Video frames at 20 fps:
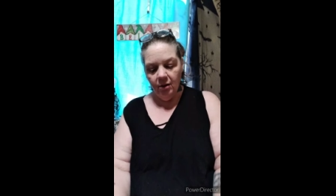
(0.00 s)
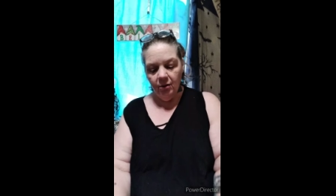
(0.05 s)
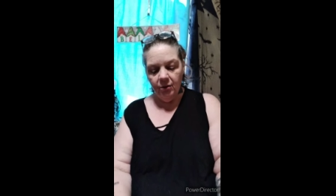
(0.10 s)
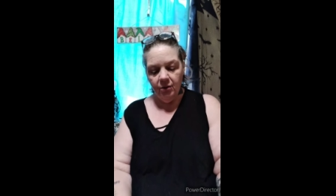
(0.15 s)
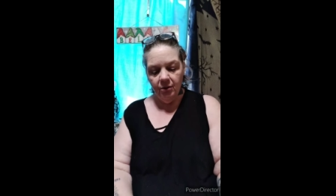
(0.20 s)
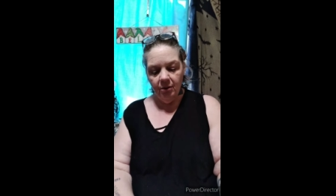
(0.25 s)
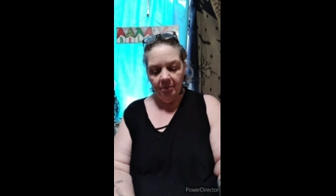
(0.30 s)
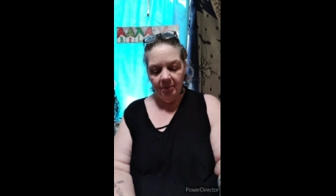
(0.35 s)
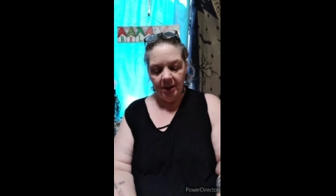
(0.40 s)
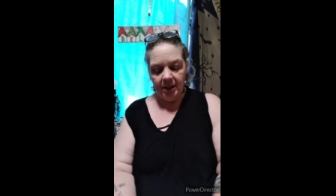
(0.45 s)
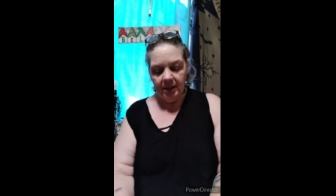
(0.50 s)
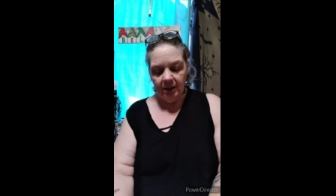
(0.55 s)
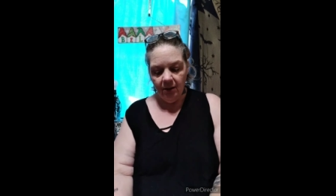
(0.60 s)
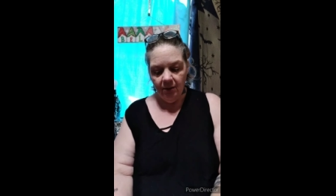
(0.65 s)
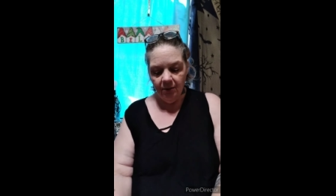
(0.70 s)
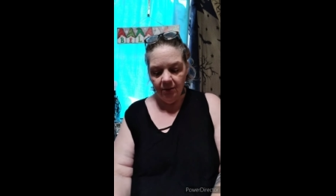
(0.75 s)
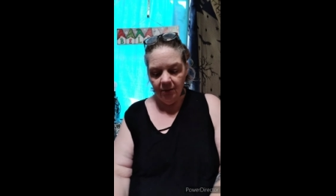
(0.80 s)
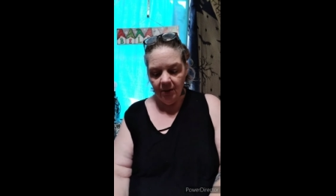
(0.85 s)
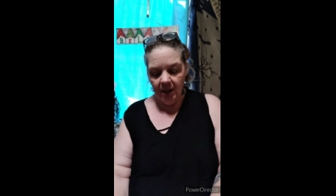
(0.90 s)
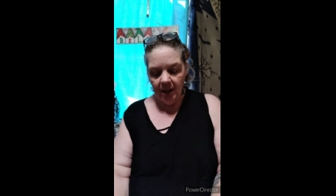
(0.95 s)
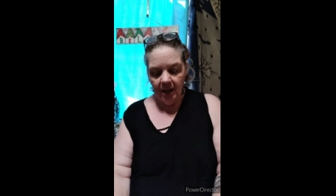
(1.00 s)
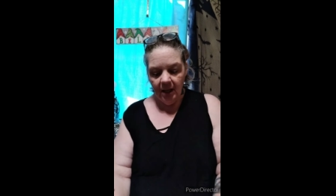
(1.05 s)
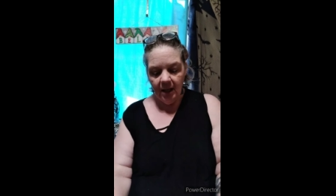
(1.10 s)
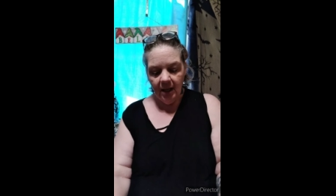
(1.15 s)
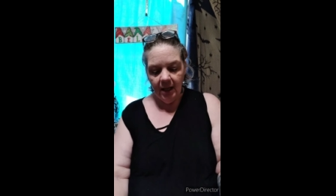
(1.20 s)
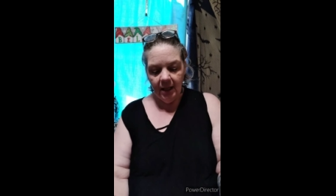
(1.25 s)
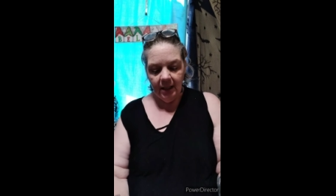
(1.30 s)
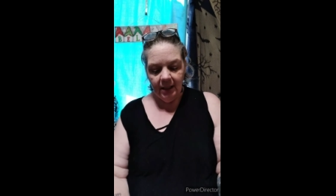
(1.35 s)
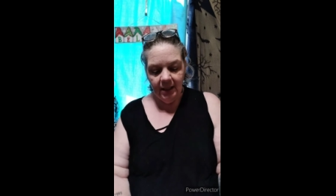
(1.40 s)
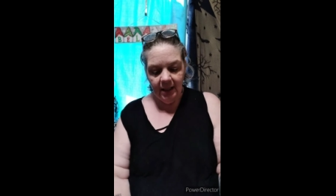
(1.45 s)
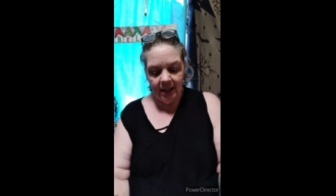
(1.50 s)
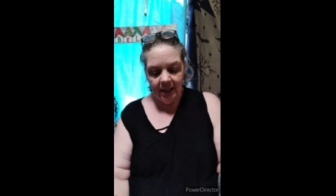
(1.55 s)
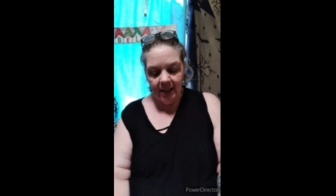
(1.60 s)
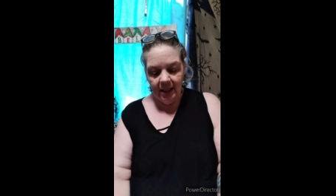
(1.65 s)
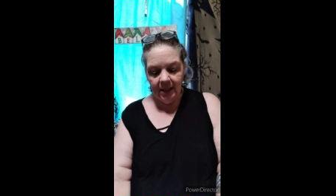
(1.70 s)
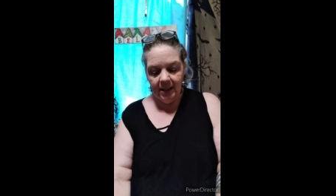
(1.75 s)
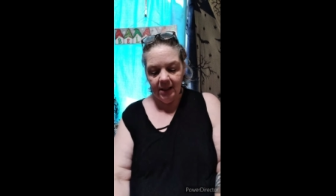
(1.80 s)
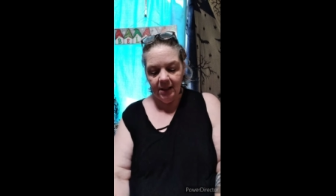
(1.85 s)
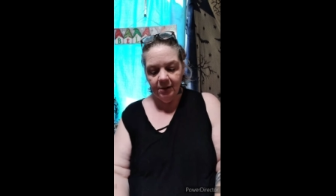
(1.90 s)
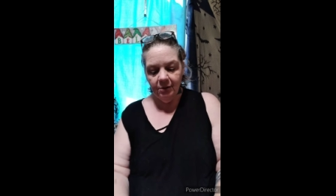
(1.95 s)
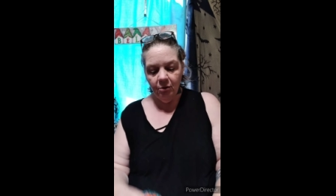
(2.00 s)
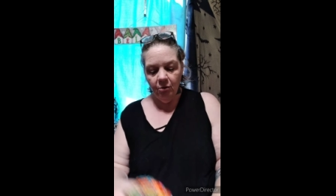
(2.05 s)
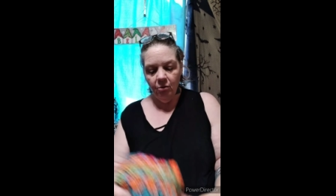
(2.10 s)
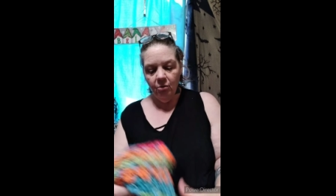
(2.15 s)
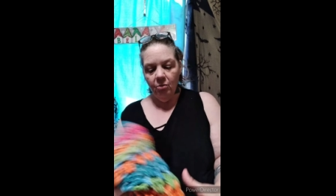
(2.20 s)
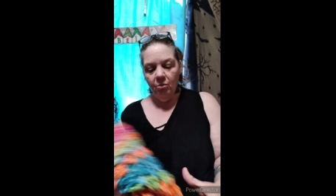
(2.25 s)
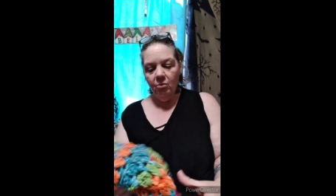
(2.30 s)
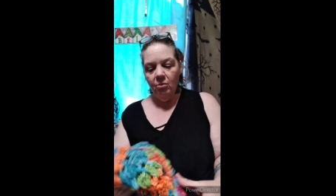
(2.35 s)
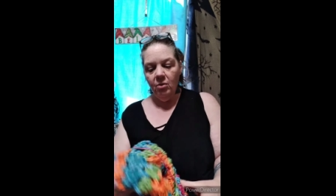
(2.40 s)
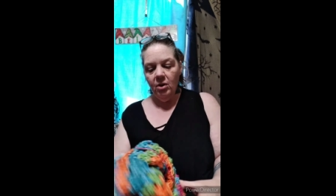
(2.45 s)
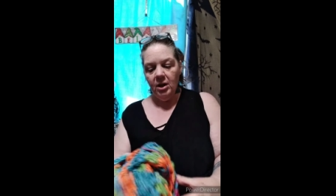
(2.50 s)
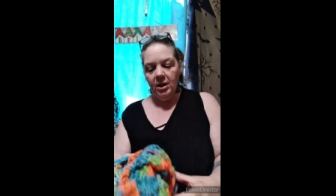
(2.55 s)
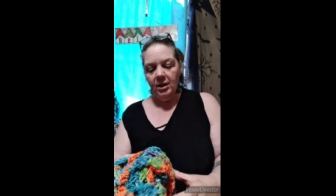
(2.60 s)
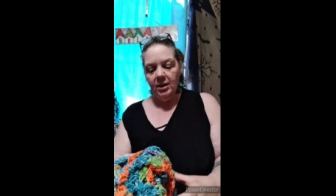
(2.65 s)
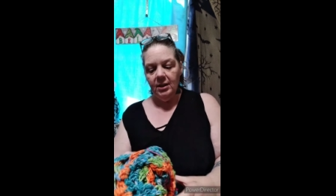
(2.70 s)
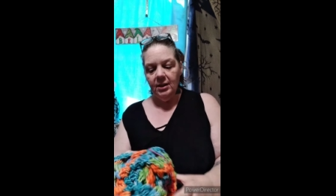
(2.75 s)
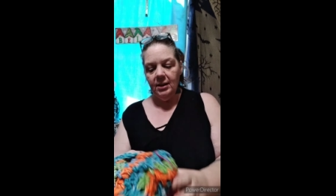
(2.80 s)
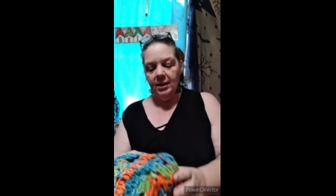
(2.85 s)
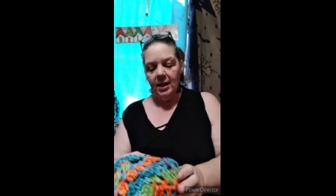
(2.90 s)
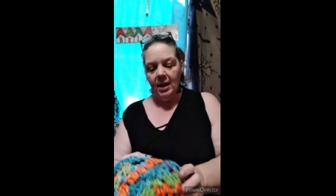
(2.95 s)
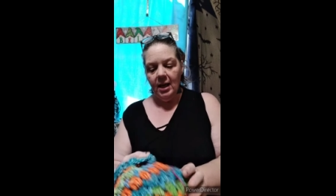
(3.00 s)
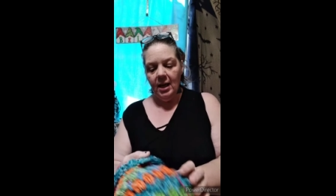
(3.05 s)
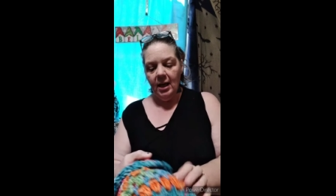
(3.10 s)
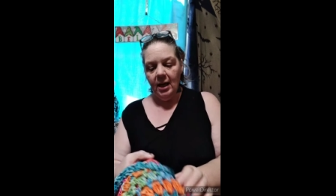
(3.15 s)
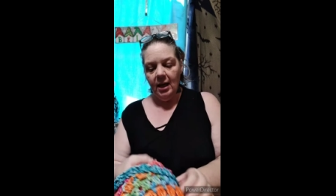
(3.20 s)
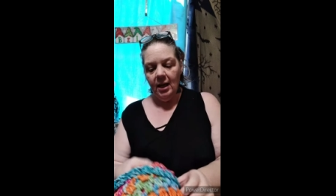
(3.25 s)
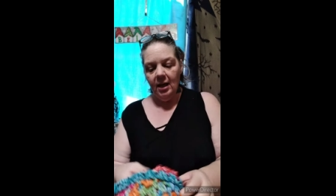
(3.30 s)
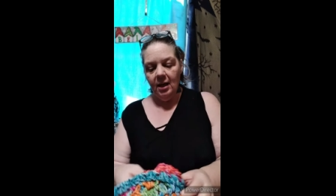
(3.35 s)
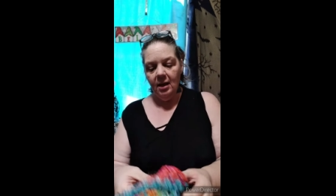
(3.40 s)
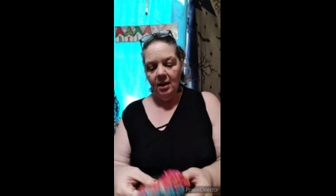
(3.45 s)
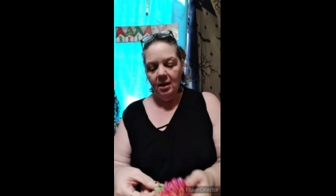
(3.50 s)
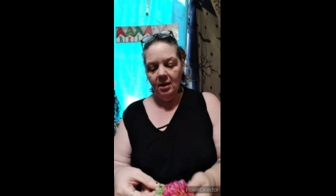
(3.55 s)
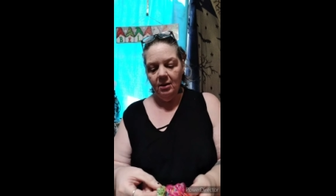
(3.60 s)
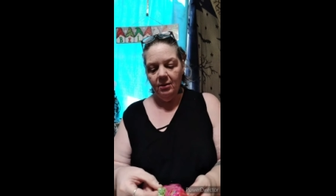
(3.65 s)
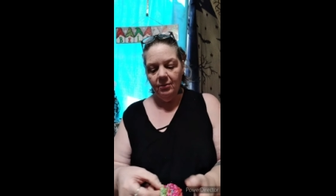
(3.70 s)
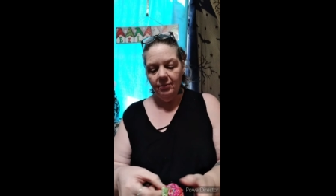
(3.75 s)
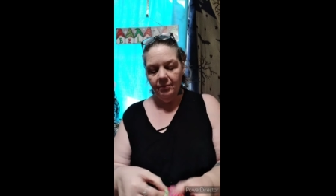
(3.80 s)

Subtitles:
go do it myself. This was a...